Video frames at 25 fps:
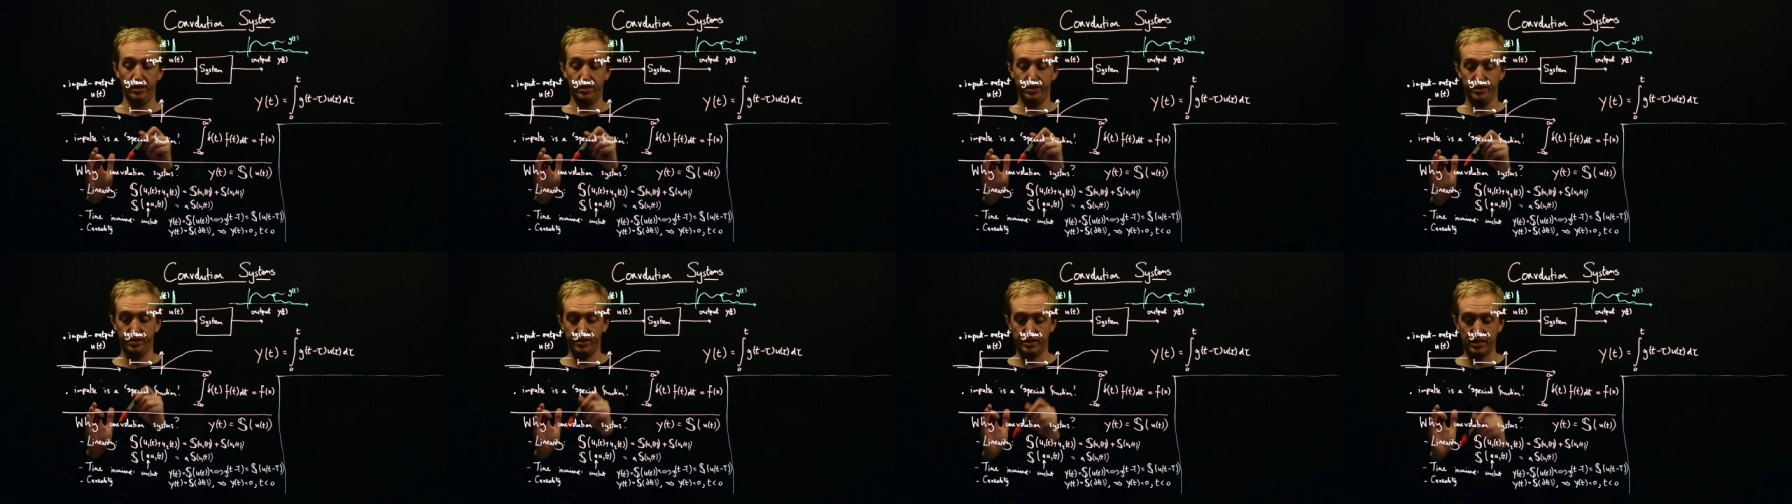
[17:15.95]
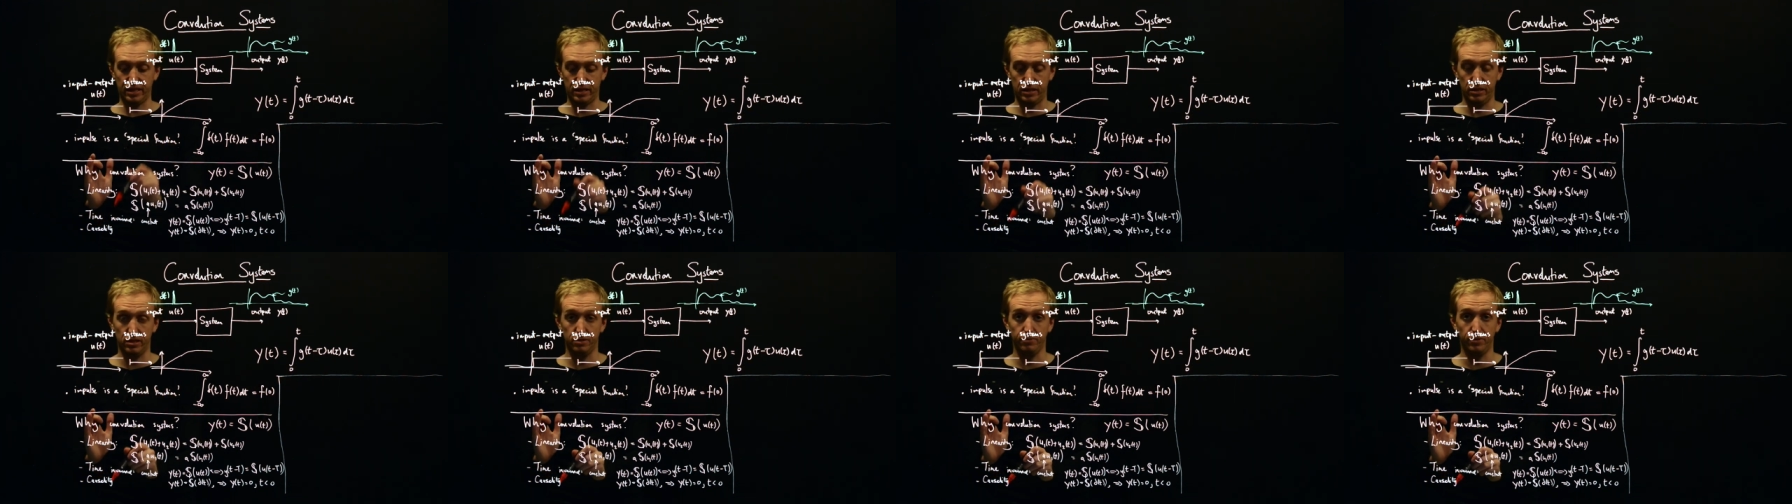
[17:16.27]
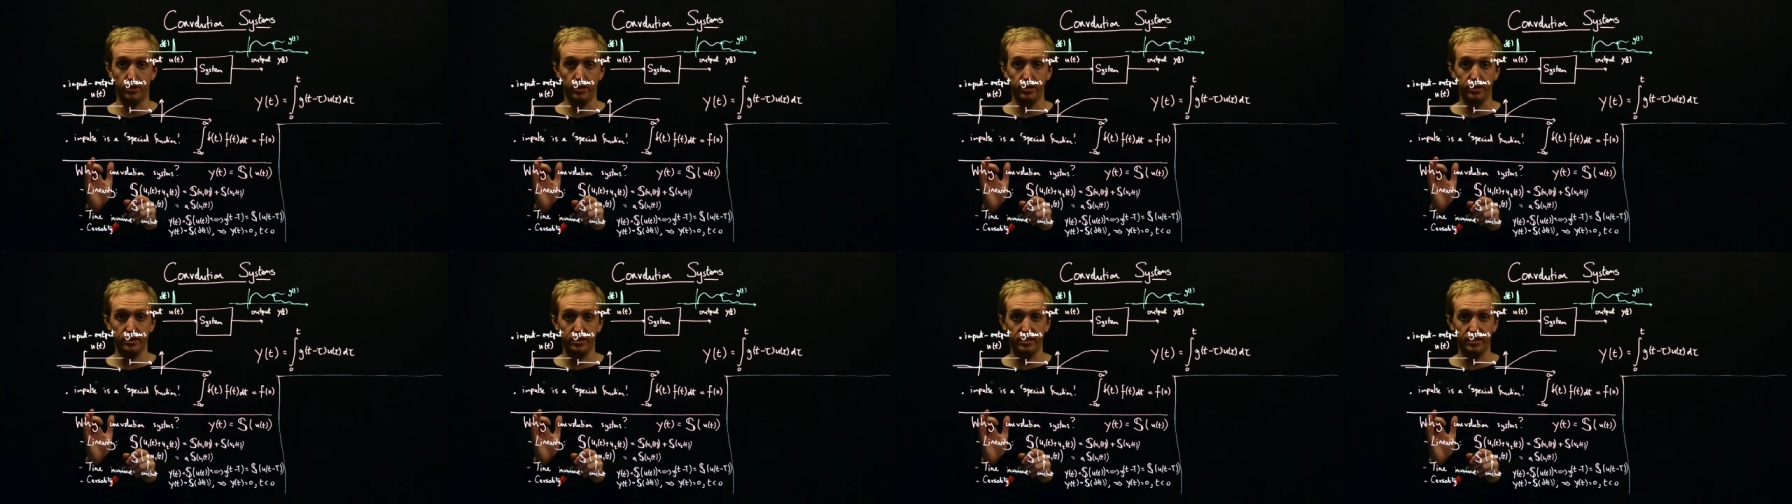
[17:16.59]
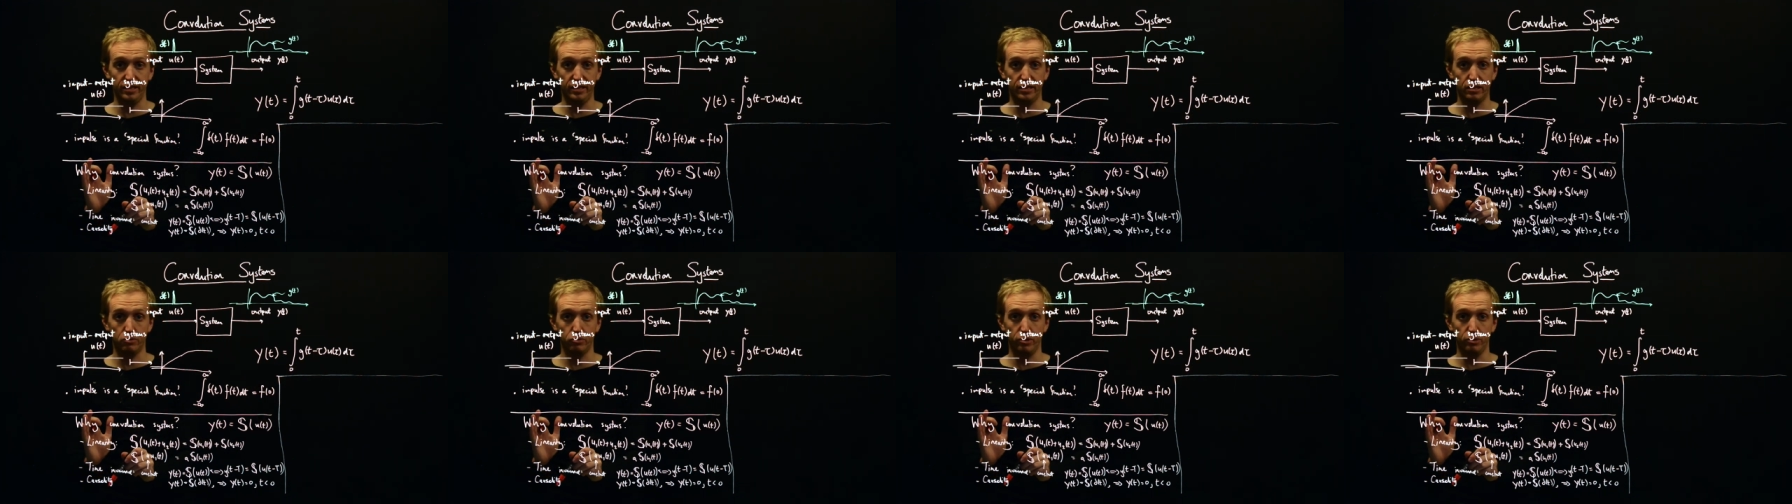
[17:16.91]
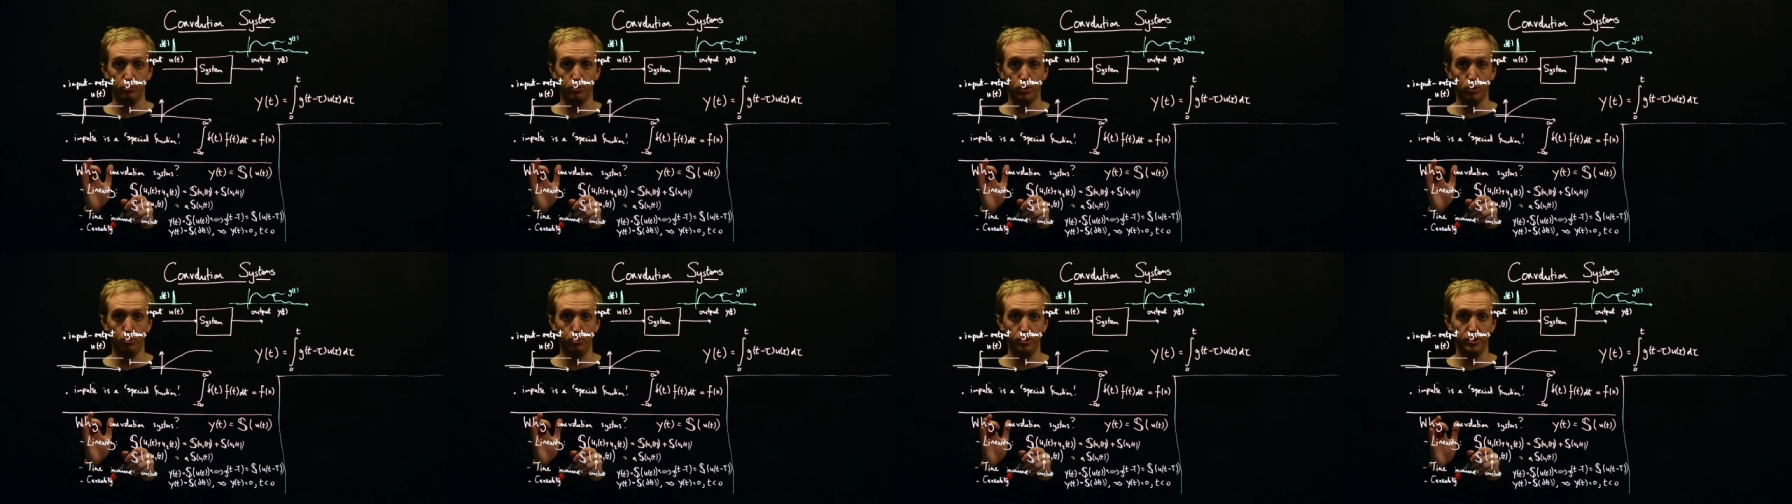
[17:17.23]
satisfies these three
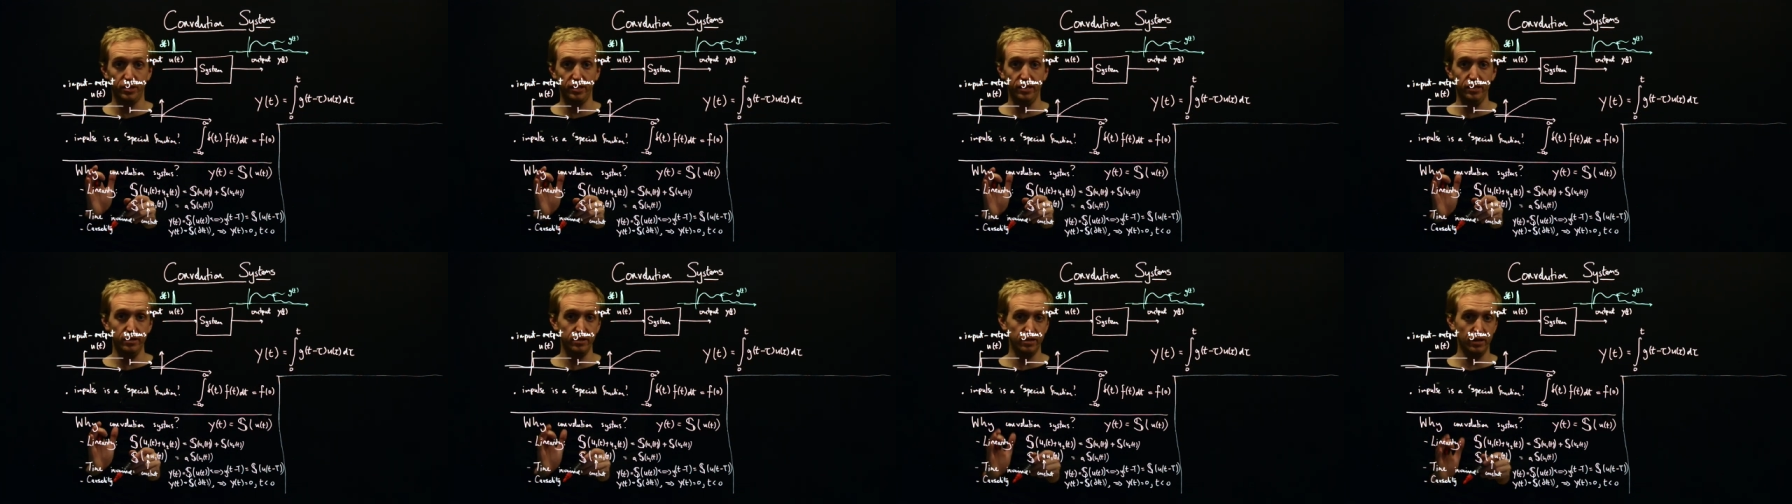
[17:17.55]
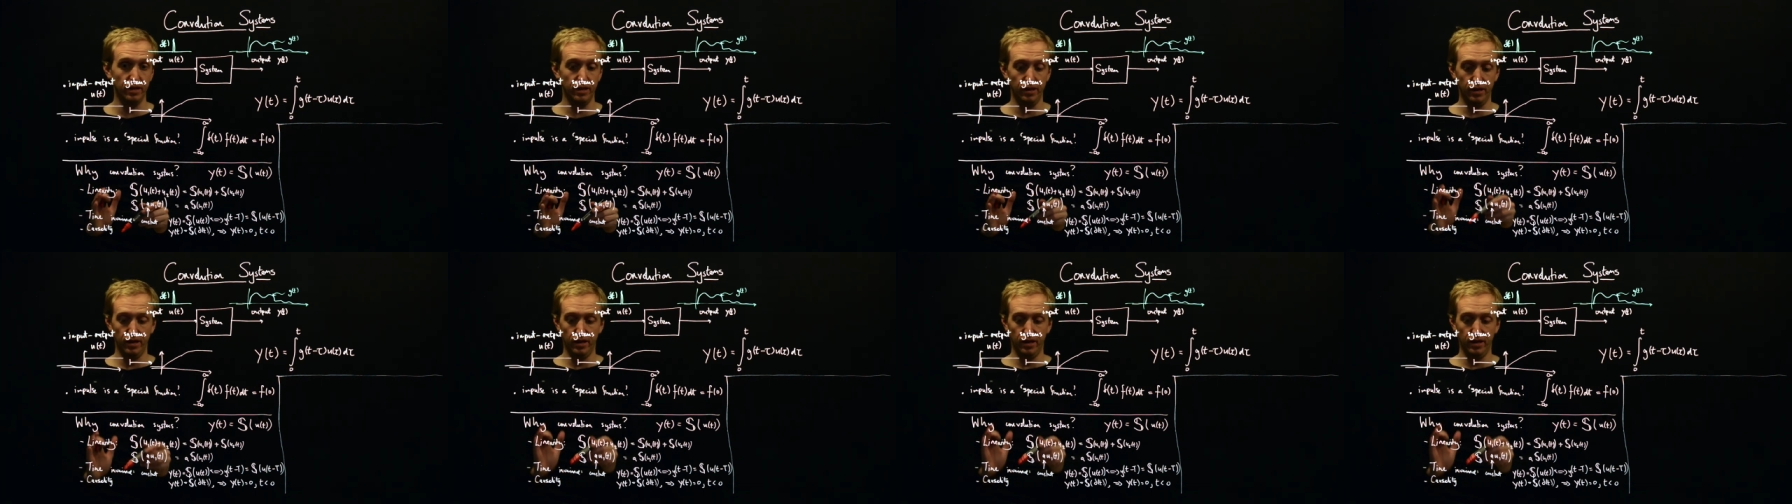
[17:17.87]
properties